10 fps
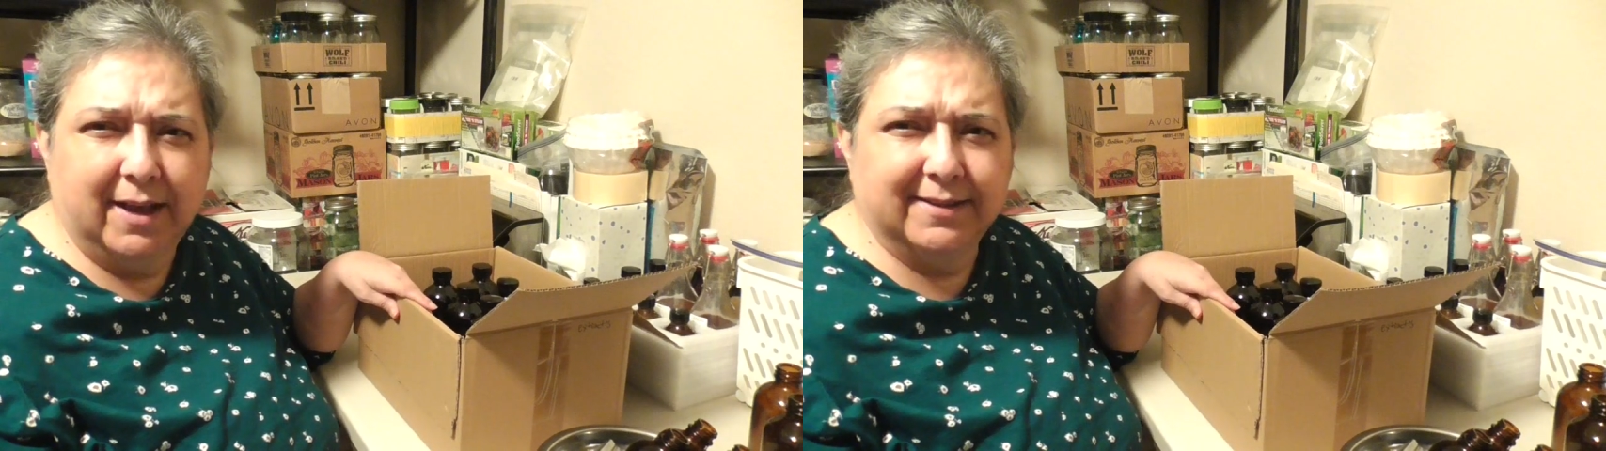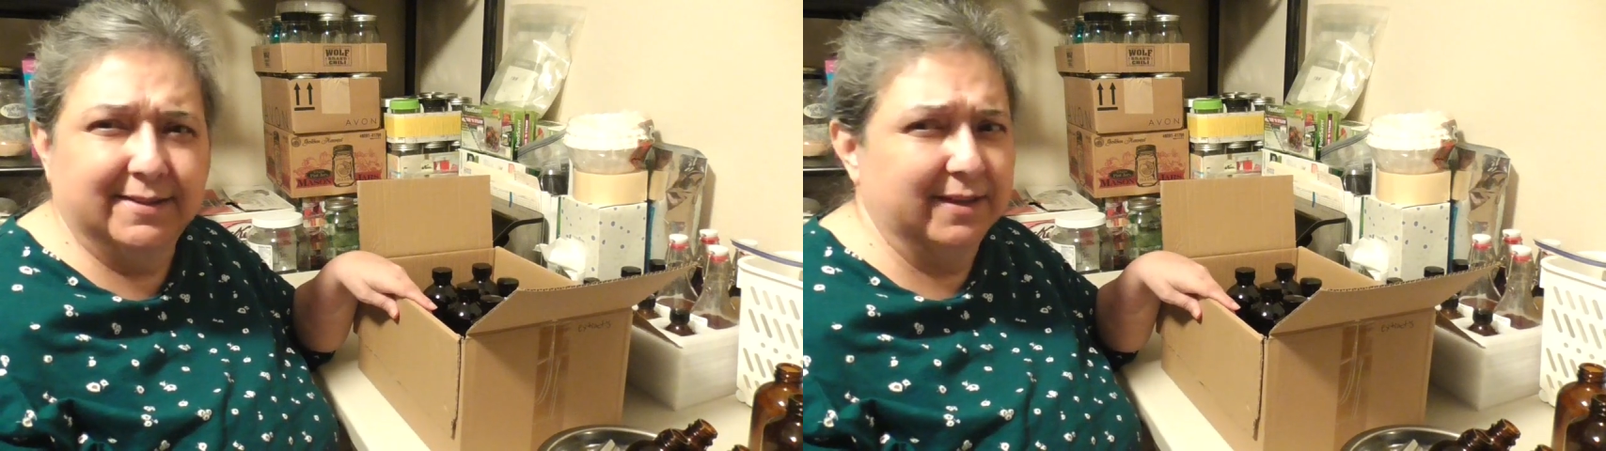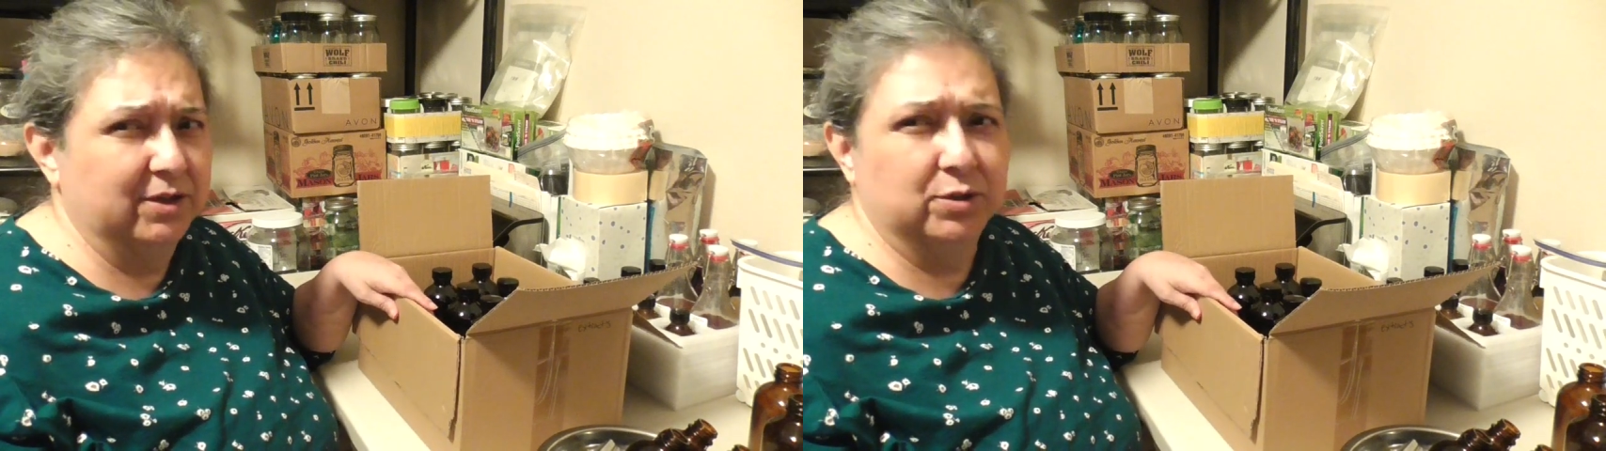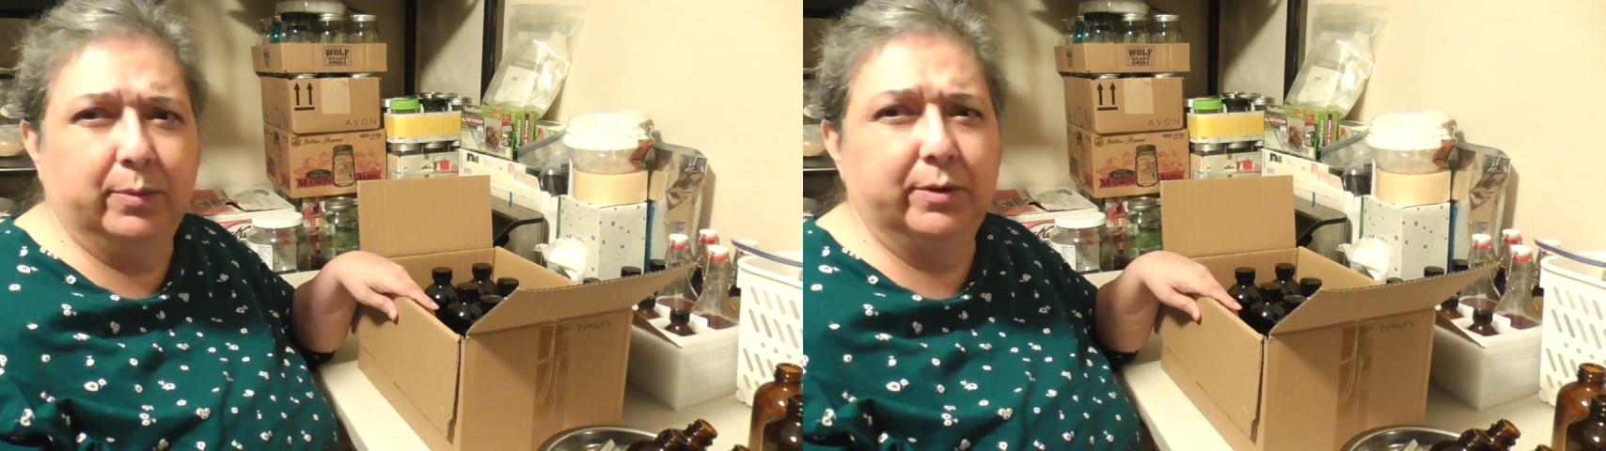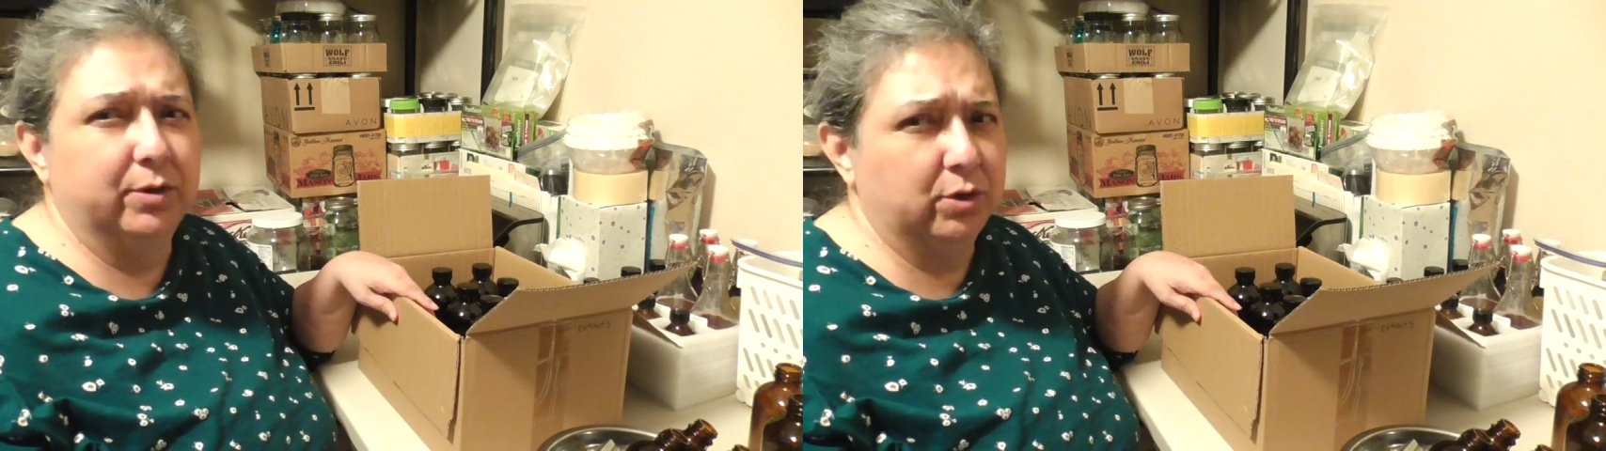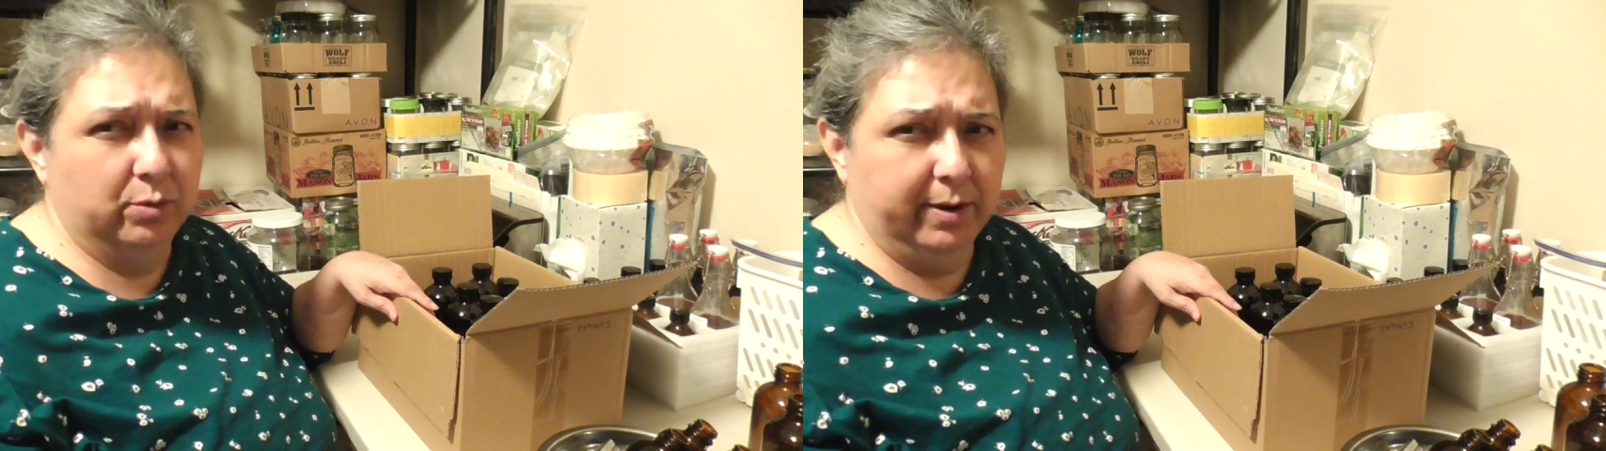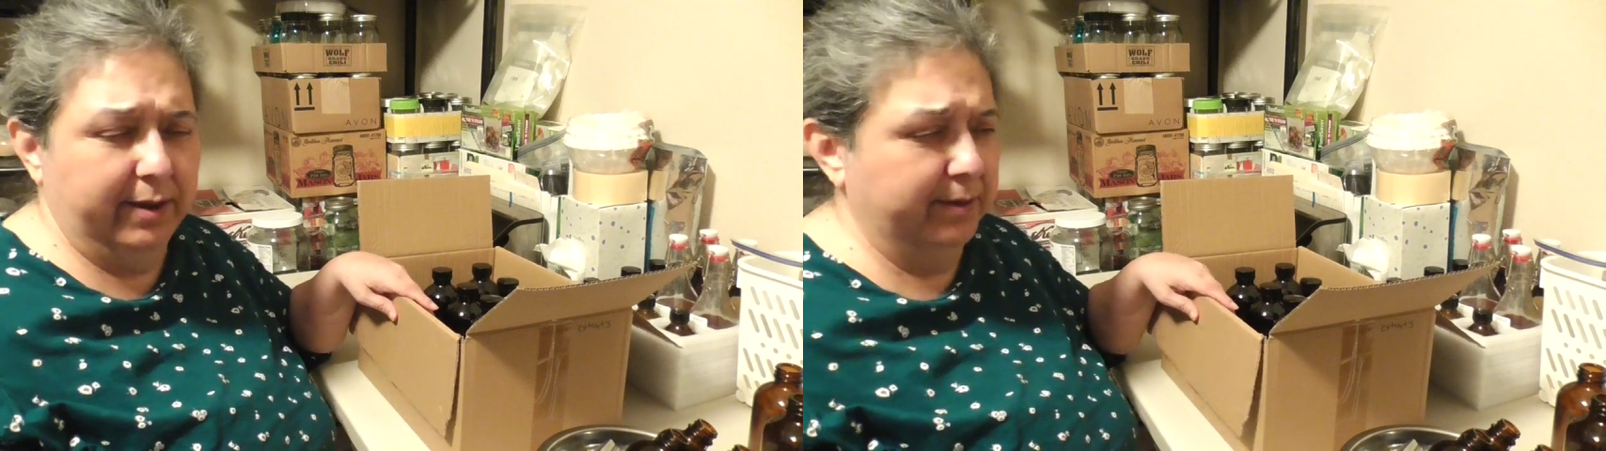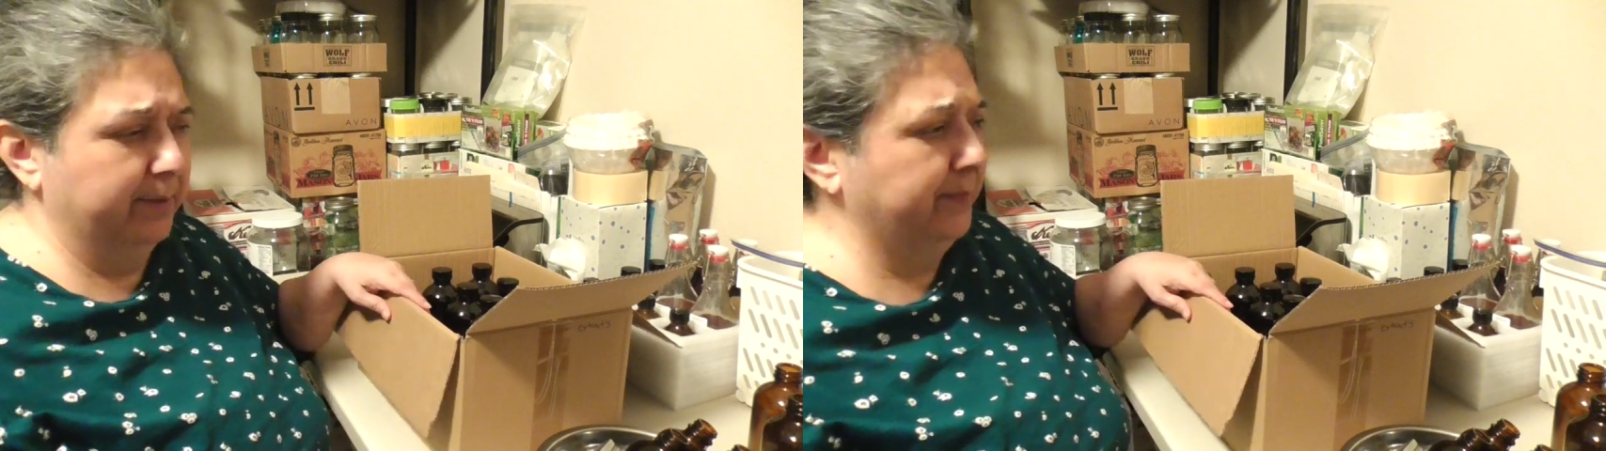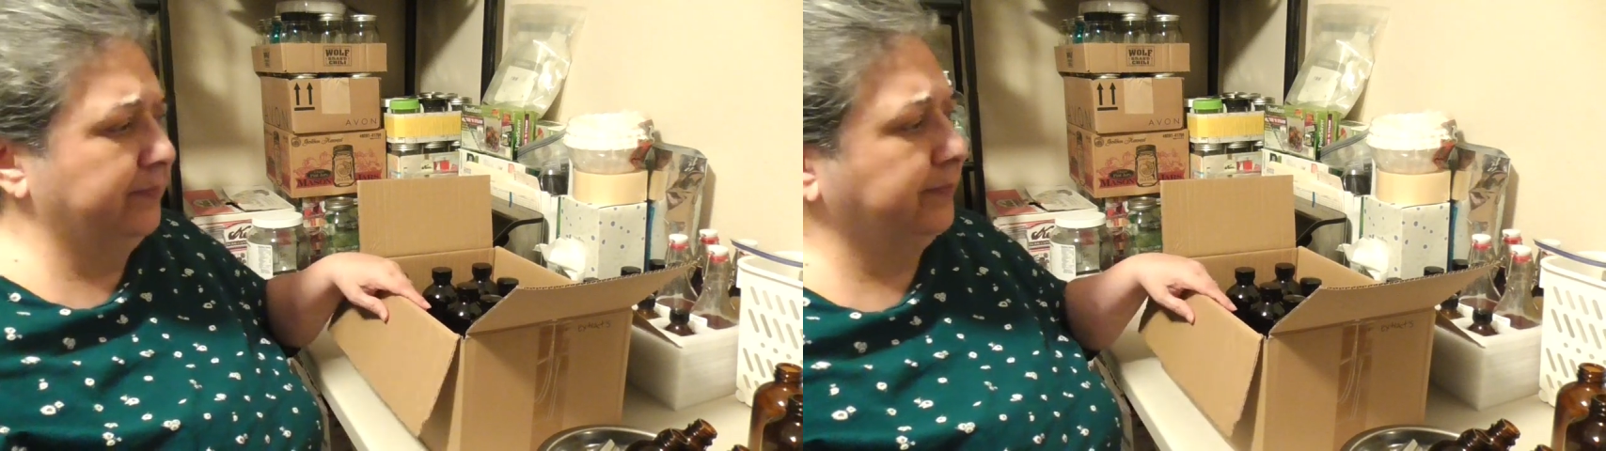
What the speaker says: because I just wanted to try them.